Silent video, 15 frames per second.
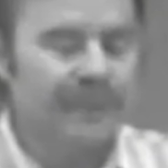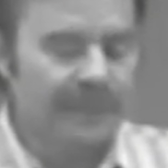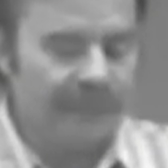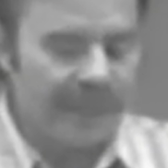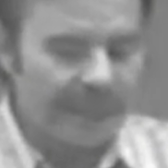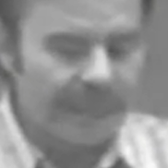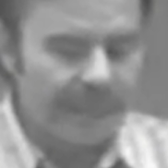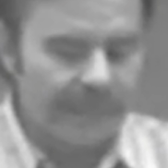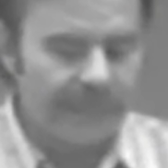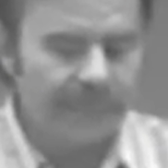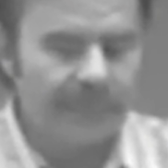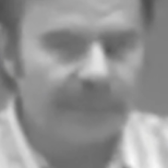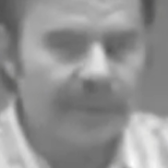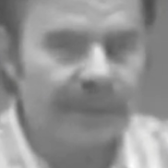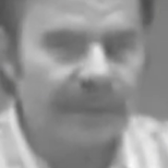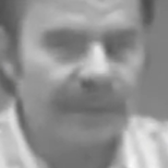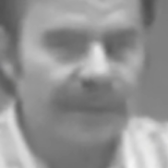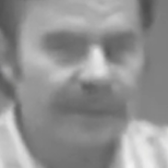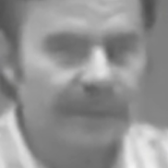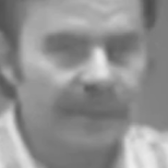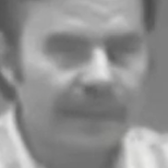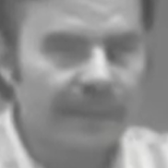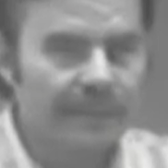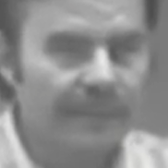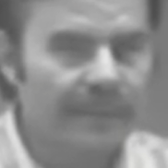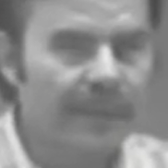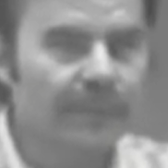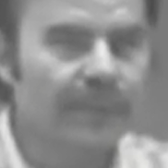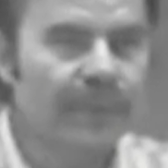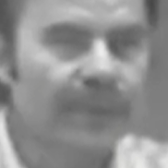take the, the
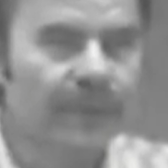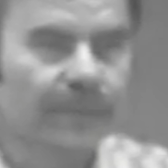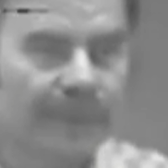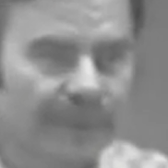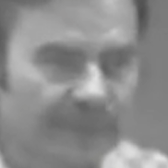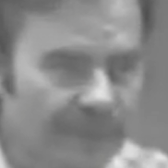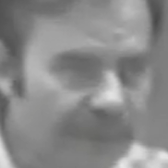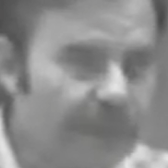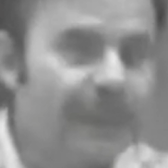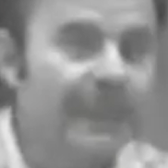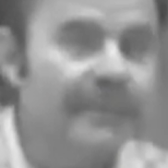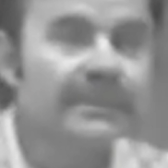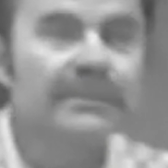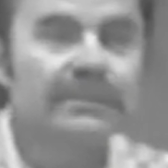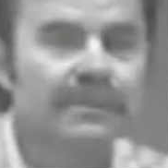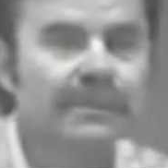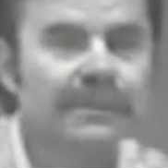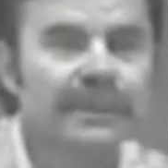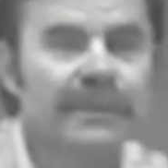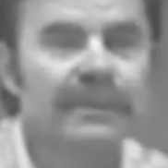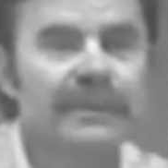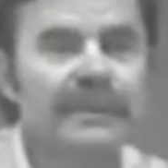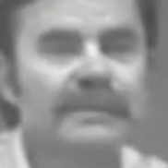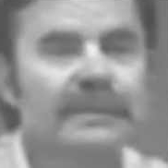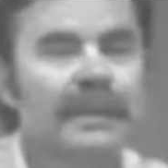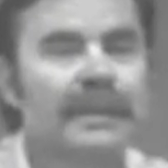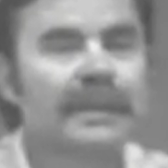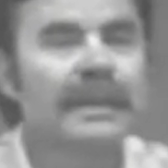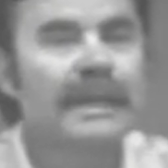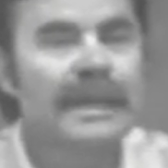membrane with the yeast or without the yeast on
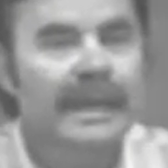it